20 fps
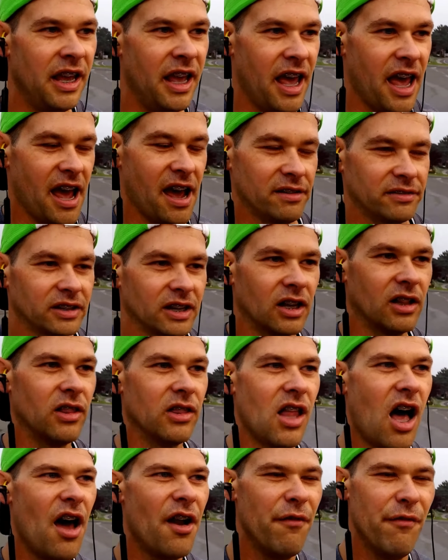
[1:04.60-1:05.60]
having a
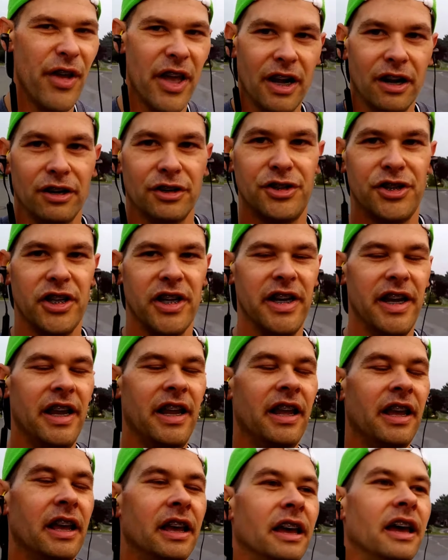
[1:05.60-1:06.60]
lot of energy
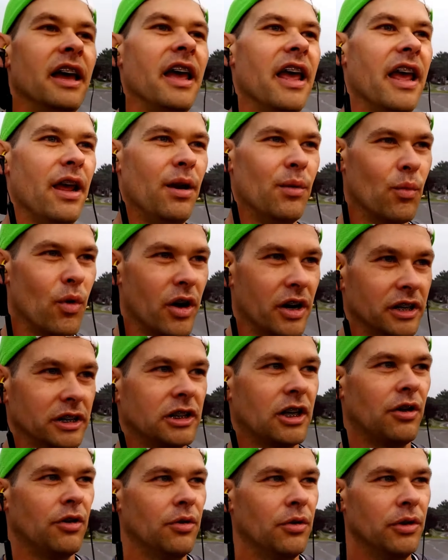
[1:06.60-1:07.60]
and wanting
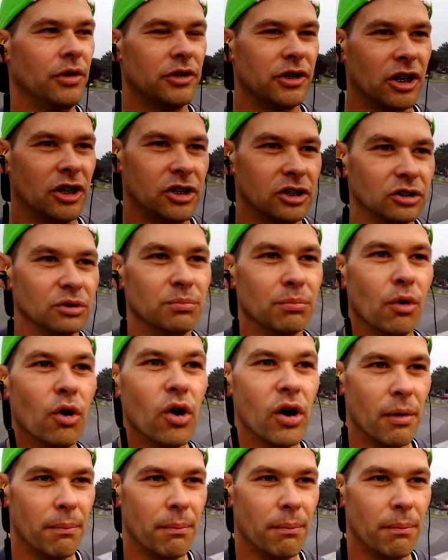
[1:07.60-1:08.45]
to do more,